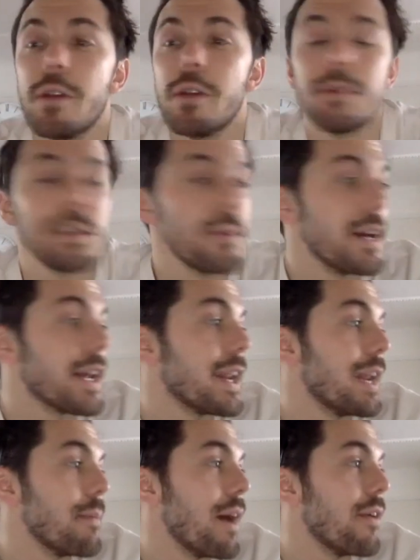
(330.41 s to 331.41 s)
Obviously working in
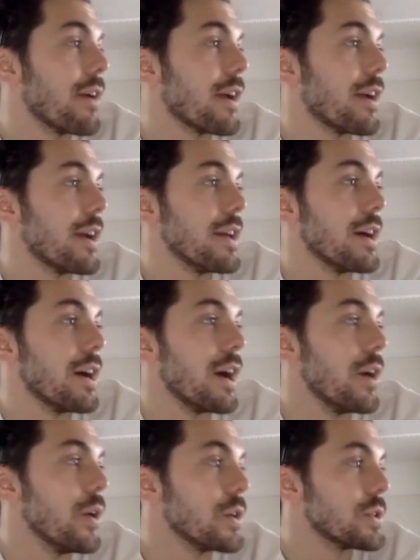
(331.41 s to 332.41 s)
America,
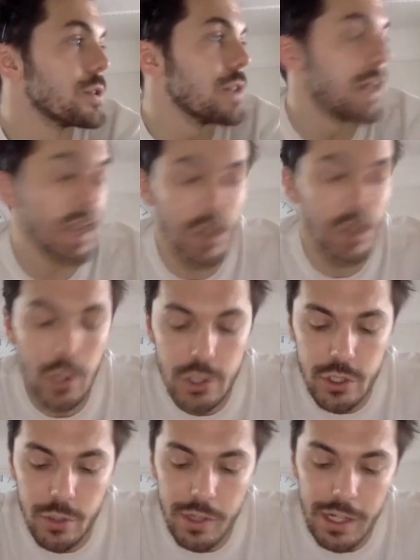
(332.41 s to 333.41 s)
I also
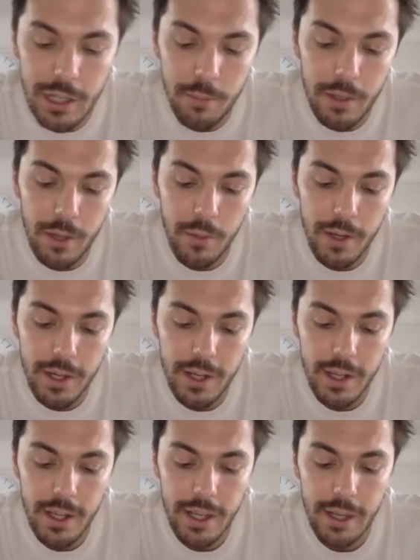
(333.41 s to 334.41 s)
do a little bit of
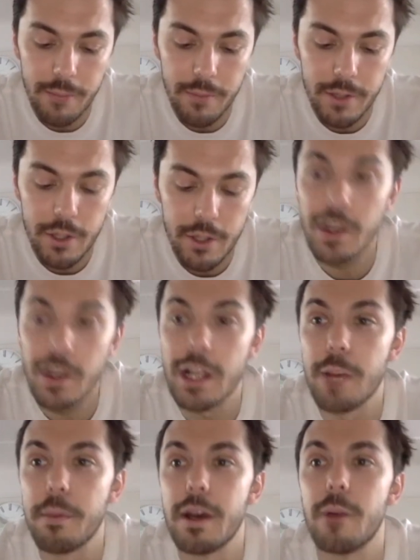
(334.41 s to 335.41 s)
work. I do a little
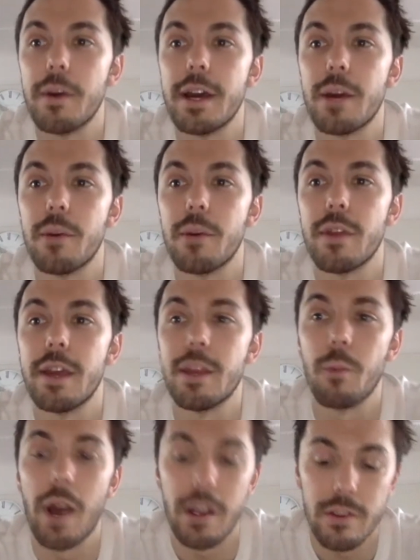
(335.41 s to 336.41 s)
bit of work with the
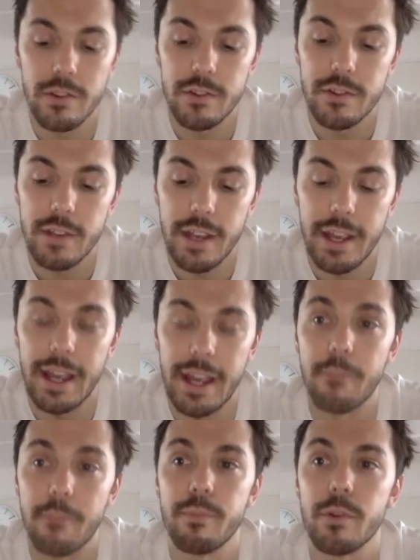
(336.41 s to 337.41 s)
Wales
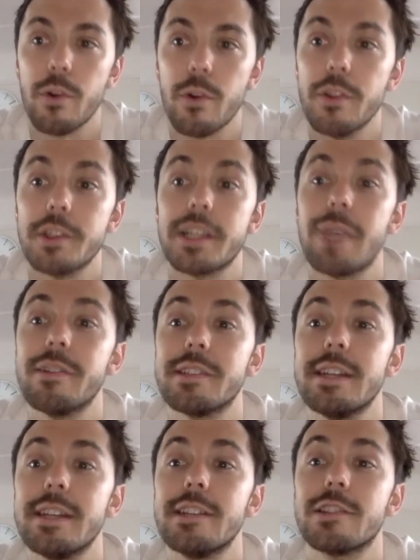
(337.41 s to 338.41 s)
under
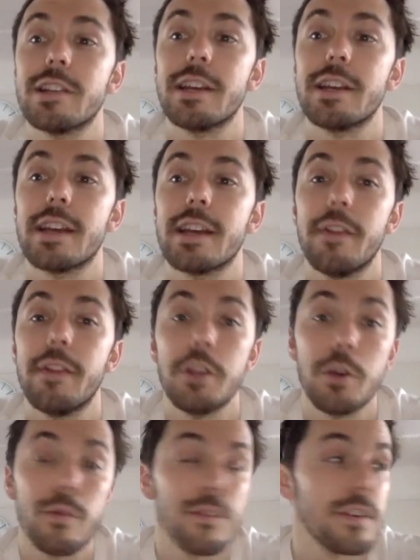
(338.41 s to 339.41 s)
17, so like the
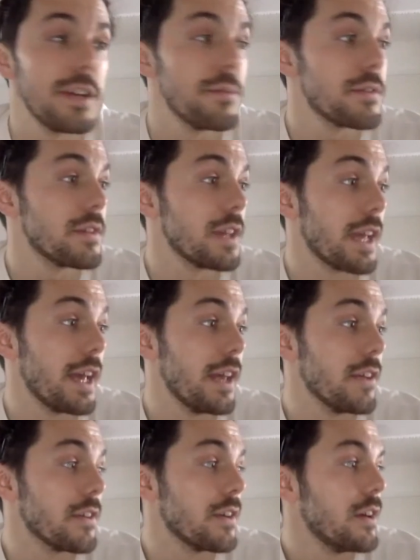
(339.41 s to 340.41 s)
youth teams, the girls.